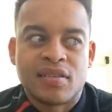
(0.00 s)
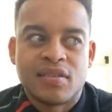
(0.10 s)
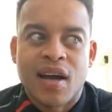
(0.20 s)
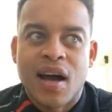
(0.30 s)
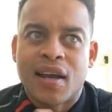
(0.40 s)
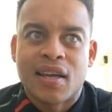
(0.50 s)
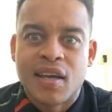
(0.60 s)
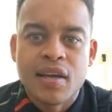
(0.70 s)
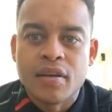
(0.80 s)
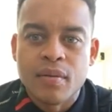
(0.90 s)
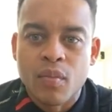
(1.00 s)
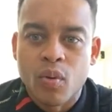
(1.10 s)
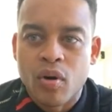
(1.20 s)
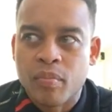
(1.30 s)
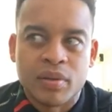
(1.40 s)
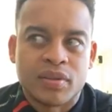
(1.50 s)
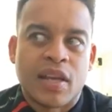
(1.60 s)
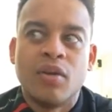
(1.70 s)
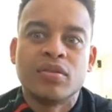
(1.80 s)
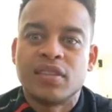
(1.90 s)
not a kid anymore, but they
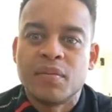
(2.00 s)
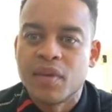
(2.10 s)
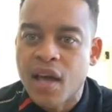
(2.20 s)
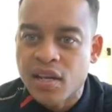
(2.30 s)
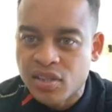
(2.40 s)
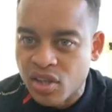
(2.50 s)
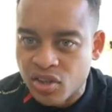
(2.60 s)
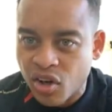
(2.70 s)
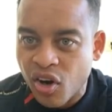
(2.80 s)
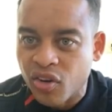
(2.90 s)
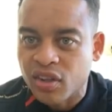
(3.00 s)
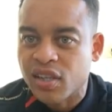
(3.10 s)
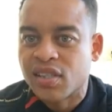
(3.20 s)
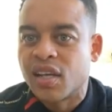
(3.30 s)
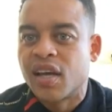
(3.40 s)
don't see me as an adult. And it's like,